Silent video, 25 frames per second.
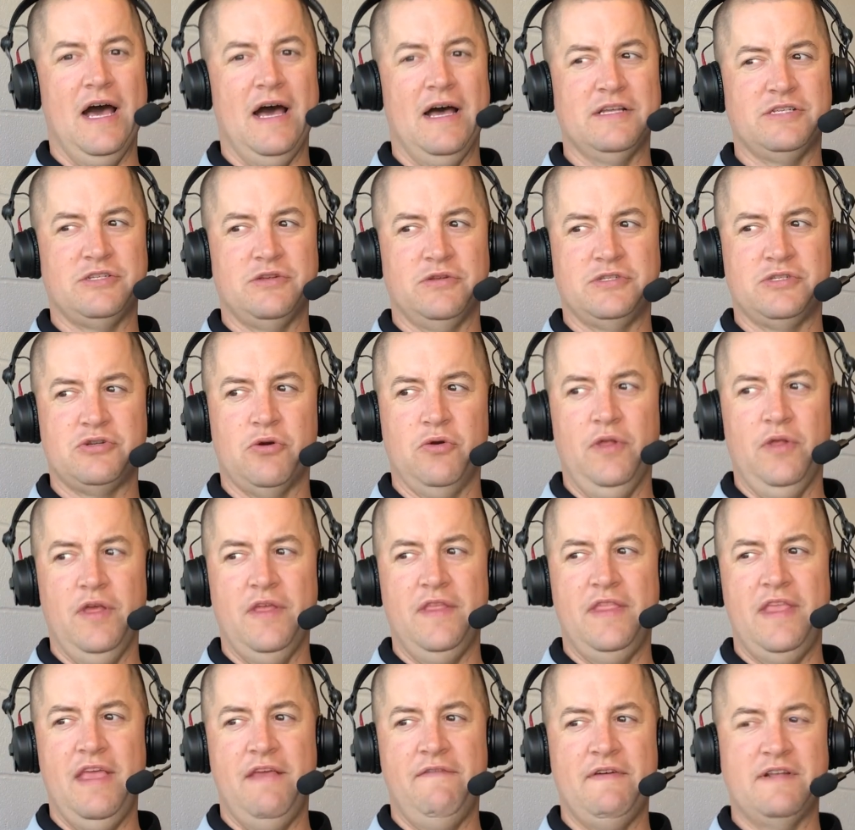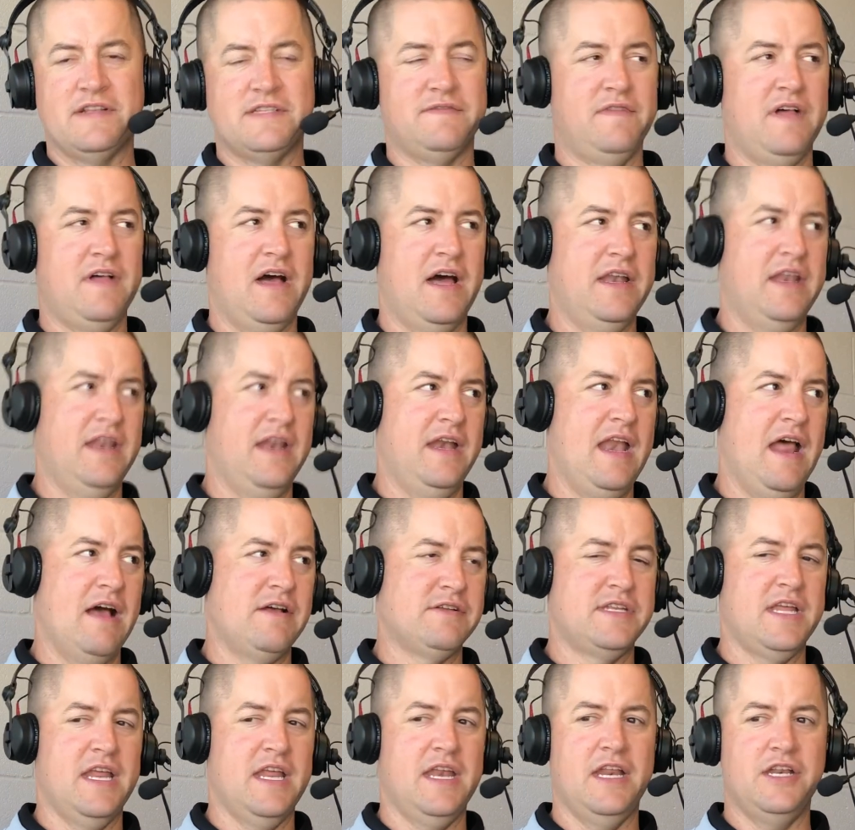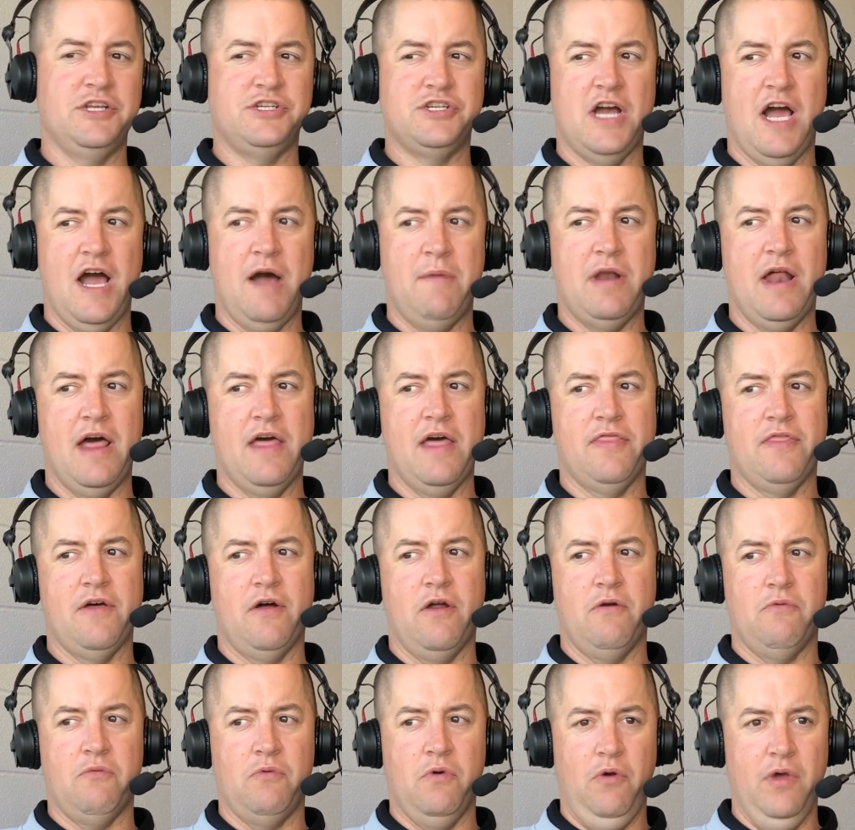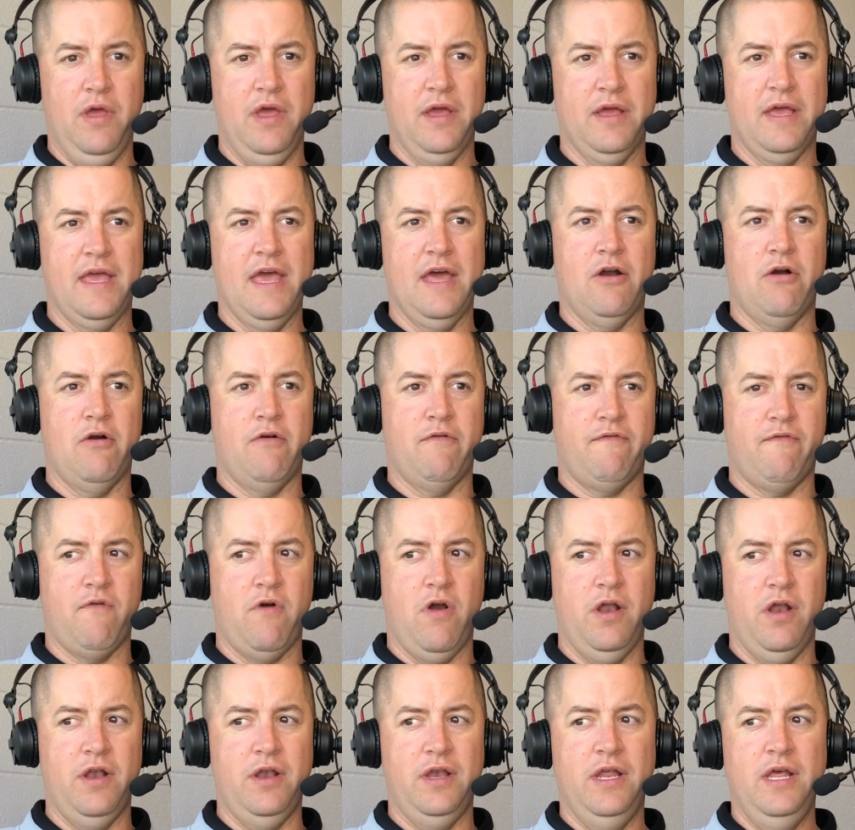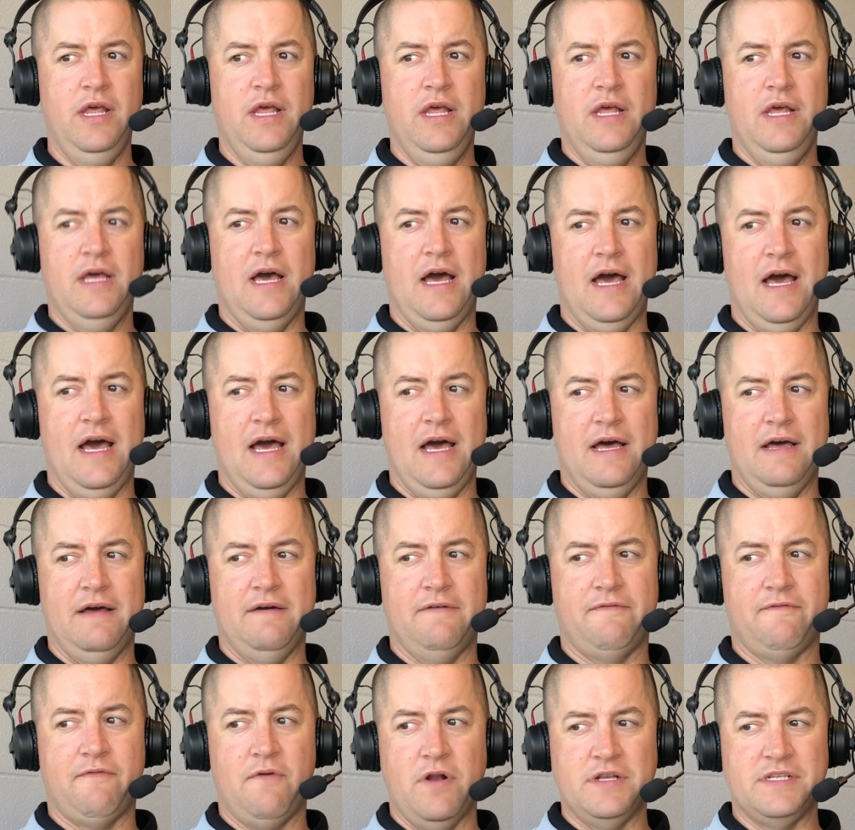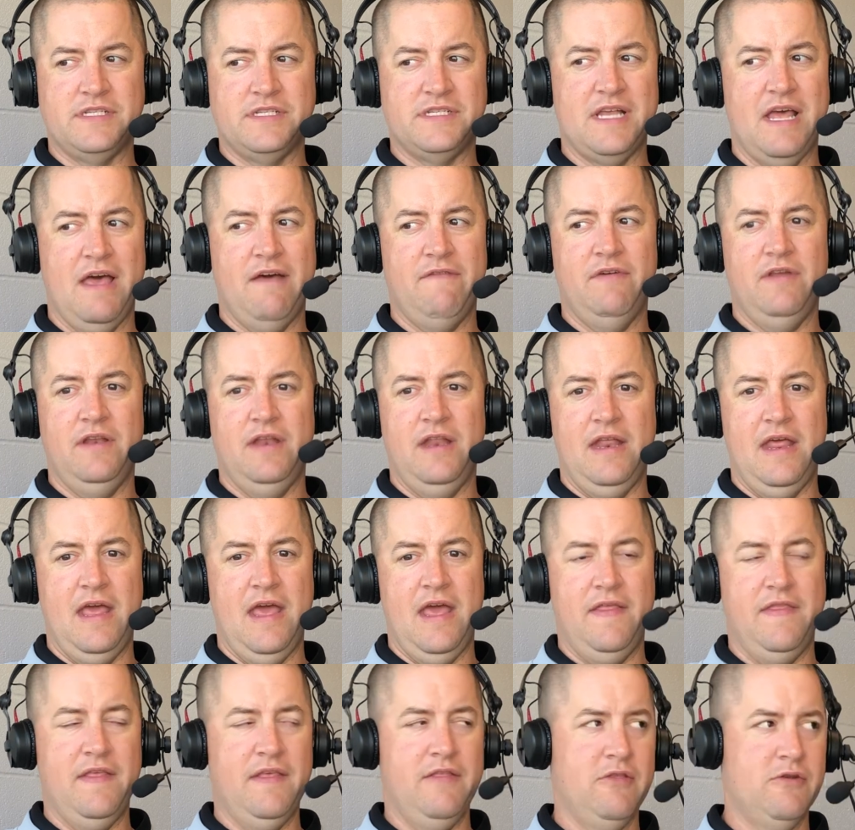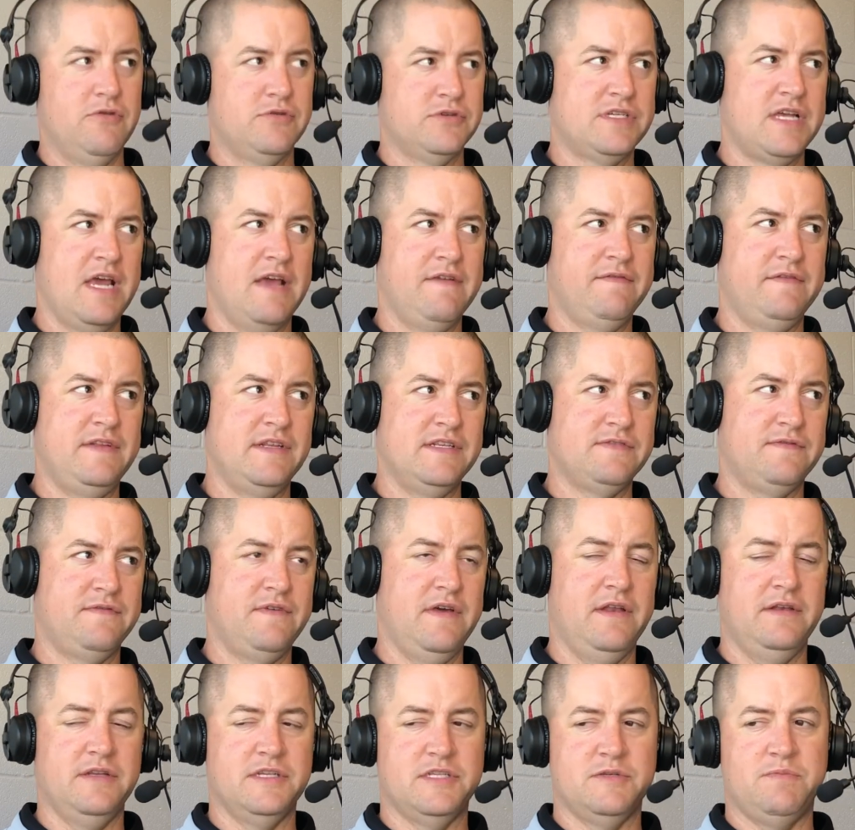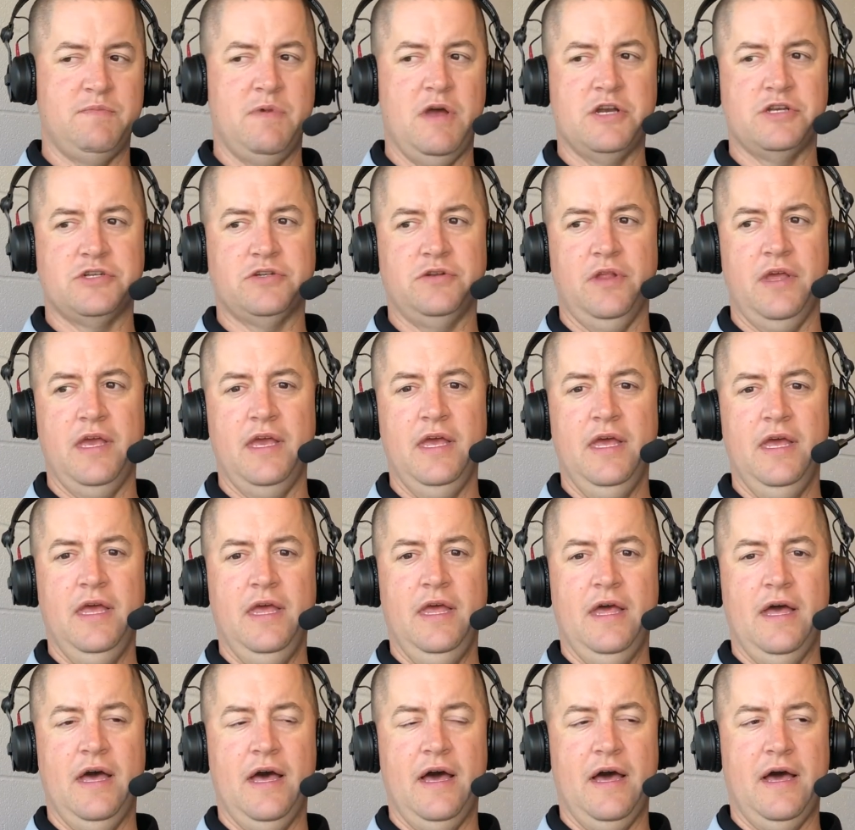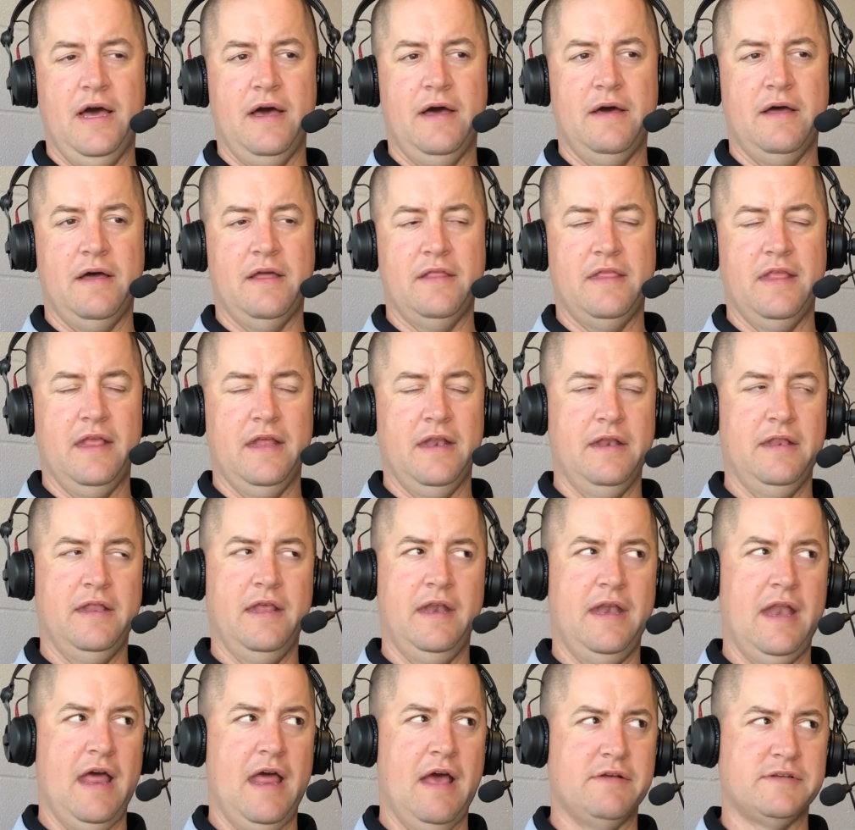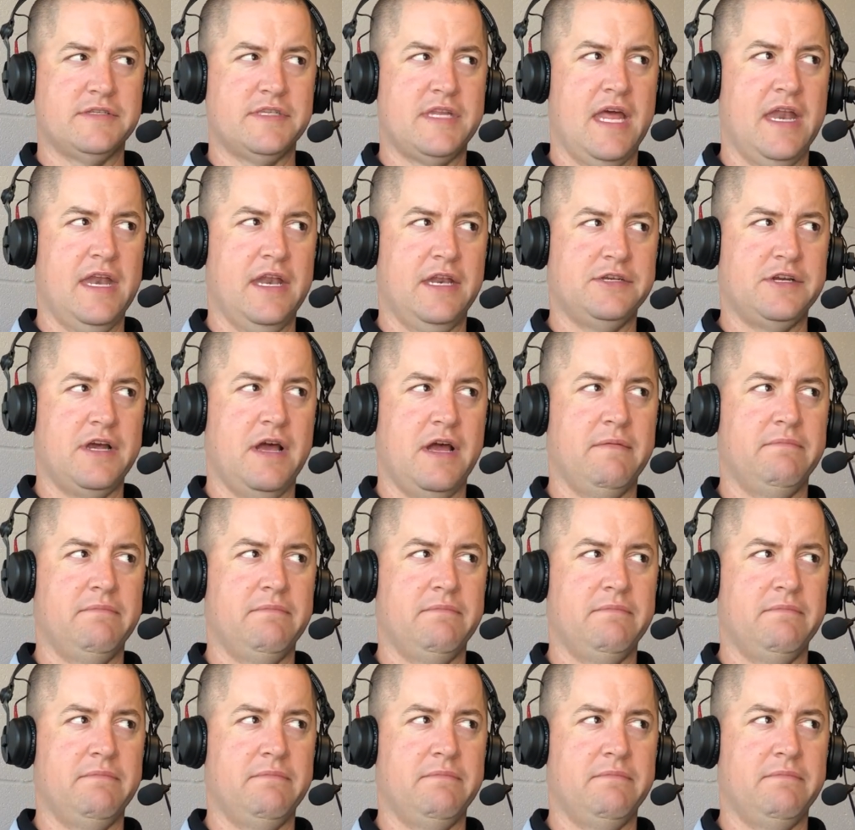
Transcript: So certainly the defensive line did an outstanding job, but I thought really again our front seven and then those safeties fitting especially did an outstanding job.